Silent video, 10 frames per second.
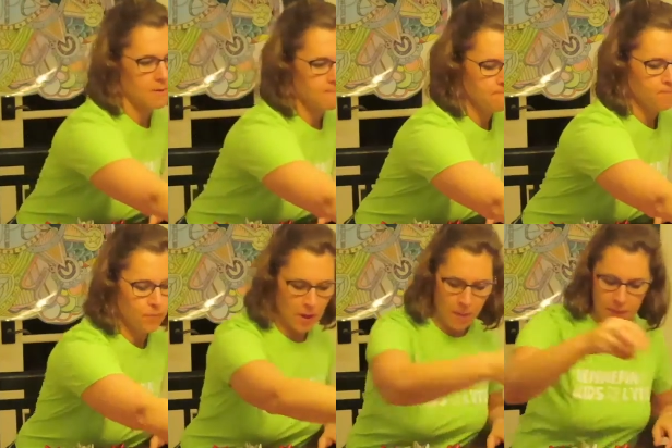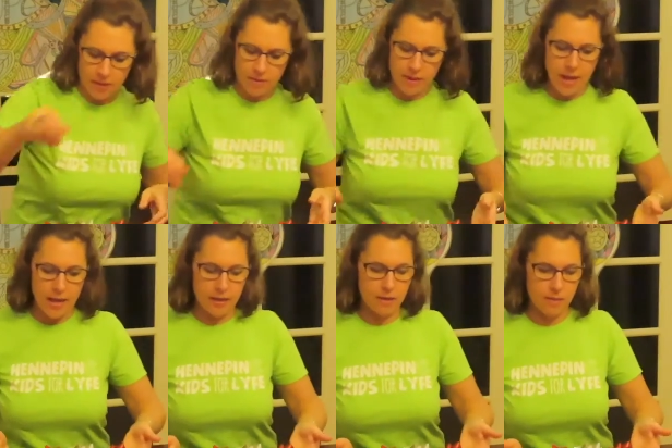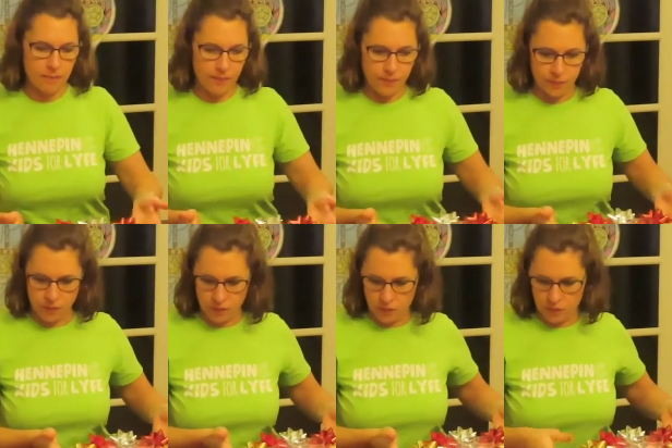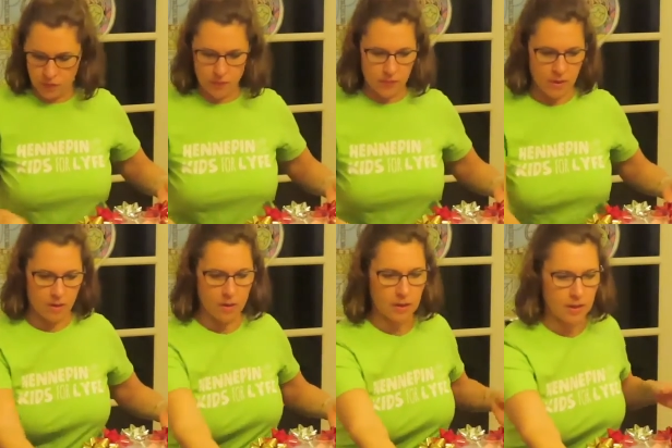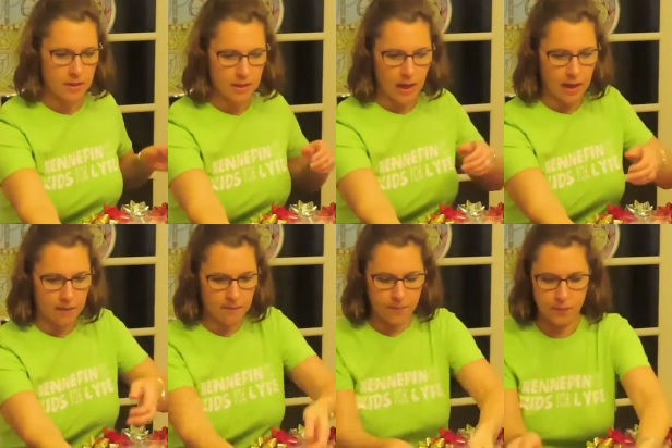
But then, look at this guy.